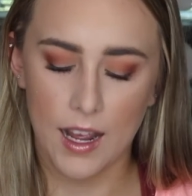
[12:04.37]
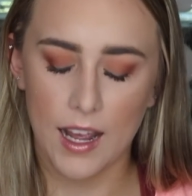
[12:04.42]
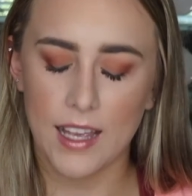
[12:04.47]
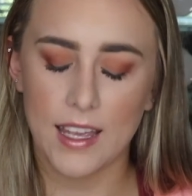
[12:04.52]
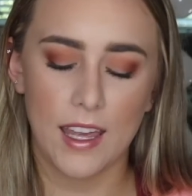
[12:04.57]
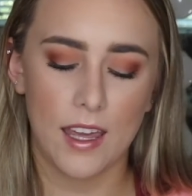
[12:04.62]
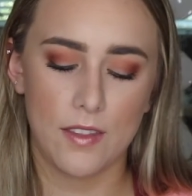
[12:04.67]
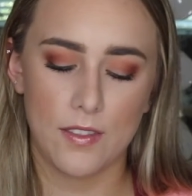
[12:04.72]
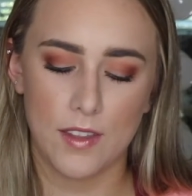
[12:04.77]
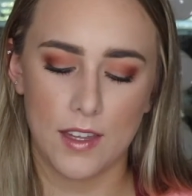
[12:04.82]
I
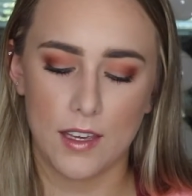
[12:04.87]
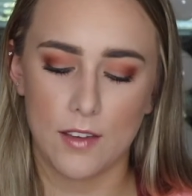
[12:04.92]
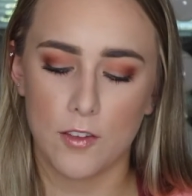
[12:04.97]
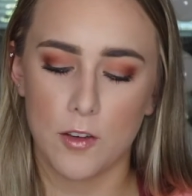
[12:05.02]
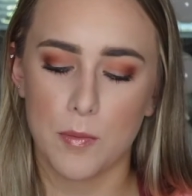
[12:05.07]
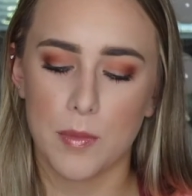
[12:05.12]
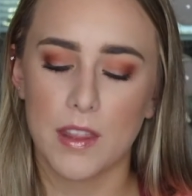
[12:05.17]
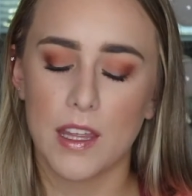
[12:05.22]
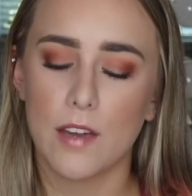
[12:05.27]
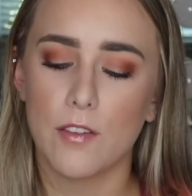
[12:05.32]
can't think of
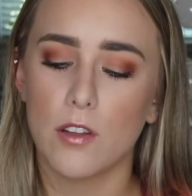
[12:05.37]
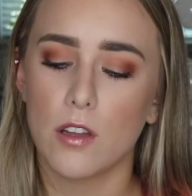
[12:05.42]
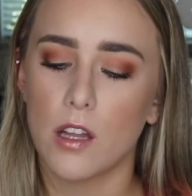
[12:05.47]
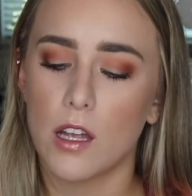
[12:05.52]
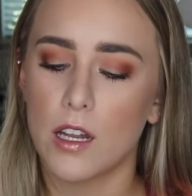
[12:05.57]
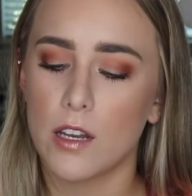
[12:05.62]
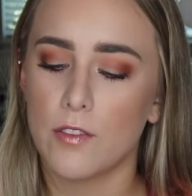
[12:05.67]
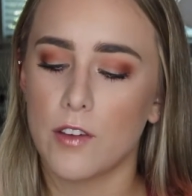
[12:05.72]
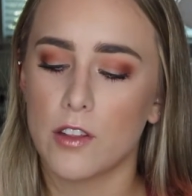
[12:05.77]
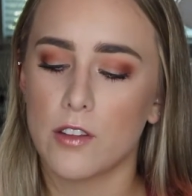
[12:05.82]
it. But they have a
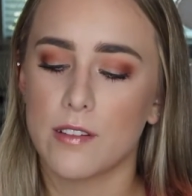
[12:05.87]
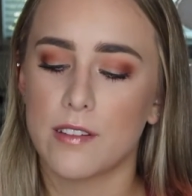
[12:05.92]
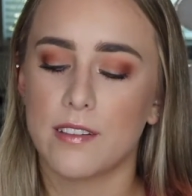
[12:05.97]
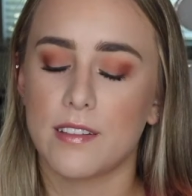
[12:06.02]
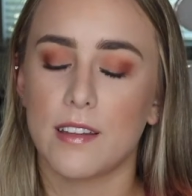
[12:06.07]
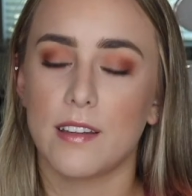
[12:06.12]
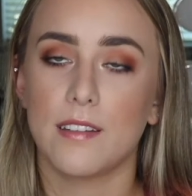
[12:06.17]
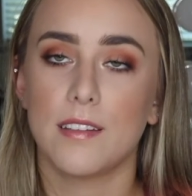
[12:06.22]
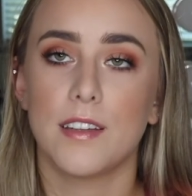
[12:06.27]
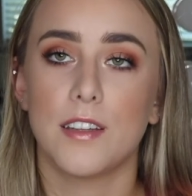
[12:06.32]
lot of other
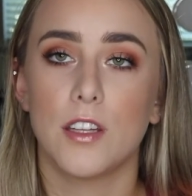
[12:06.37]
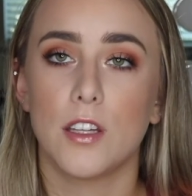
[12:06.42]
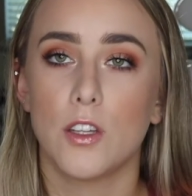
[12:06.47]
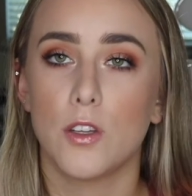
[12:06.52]
scents.